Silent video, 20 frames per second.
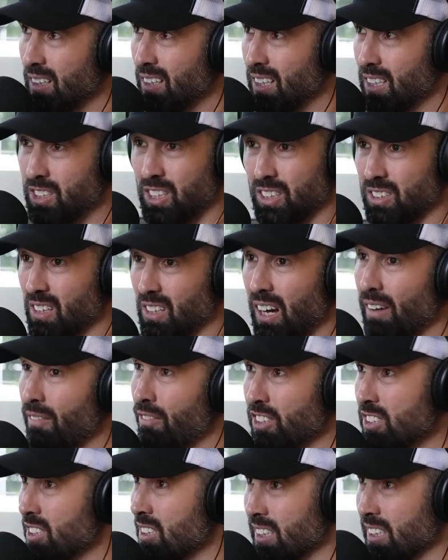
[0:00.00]
It's just I
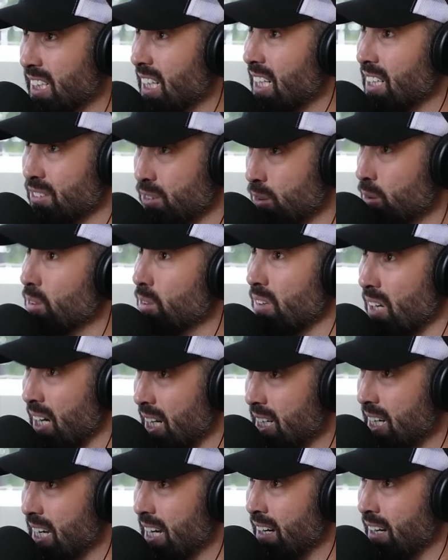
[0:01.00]
physically can't do it
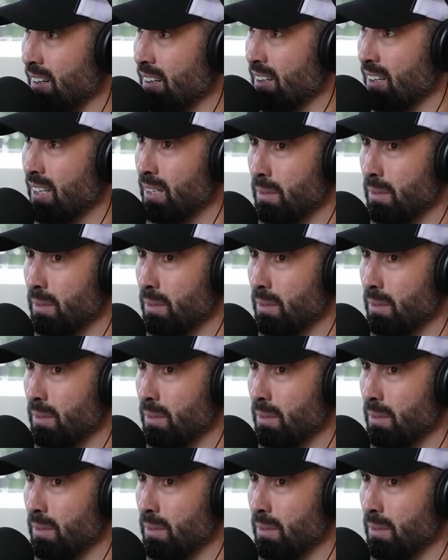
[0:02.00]
right now.